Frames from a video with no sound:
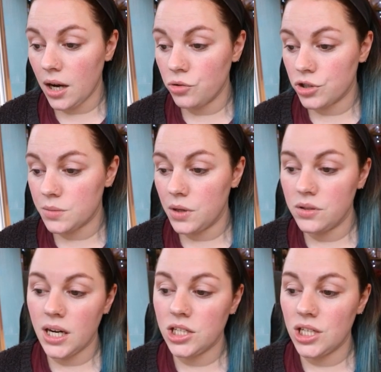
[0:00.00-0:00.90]
Ultra smooth
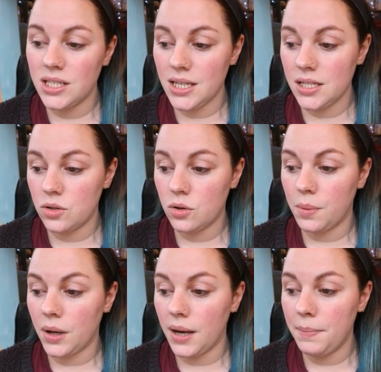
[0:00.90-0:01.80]
texture is easy to
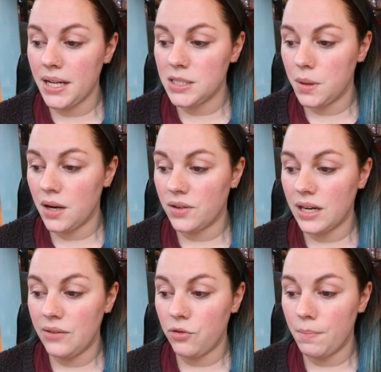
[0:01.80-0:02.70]
apply, blends
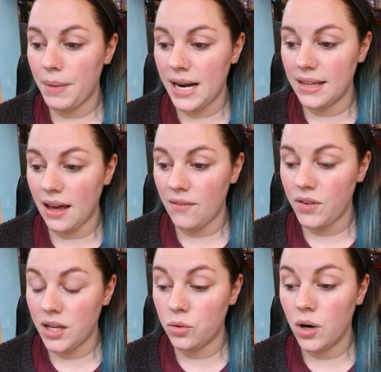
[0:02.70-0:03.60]
perfectly for a barely there
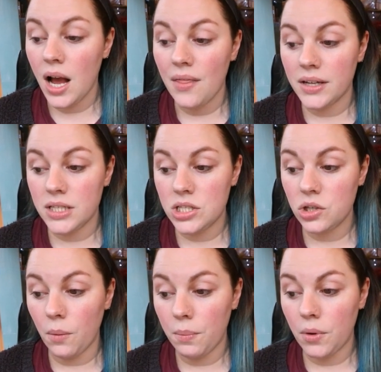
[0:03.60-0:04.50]
feel that does
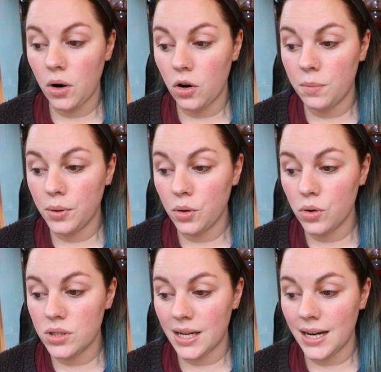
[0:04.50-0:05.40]
not clog
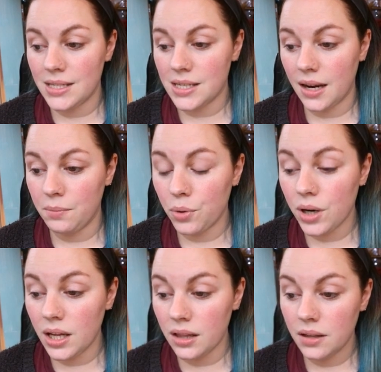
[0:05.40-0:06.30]
pores and let skin
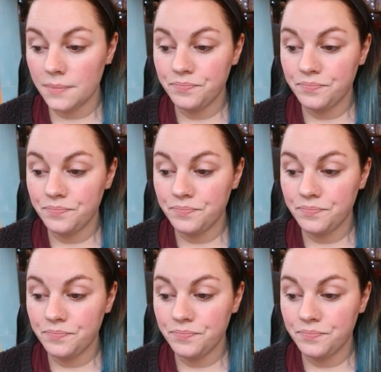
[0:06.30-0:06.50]
breathe.